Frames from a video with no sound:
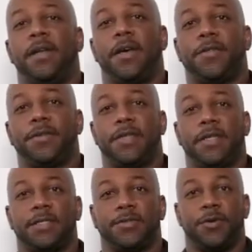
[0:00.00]
another
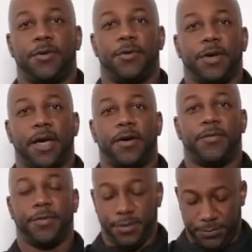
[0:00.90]
thing that's going to work out for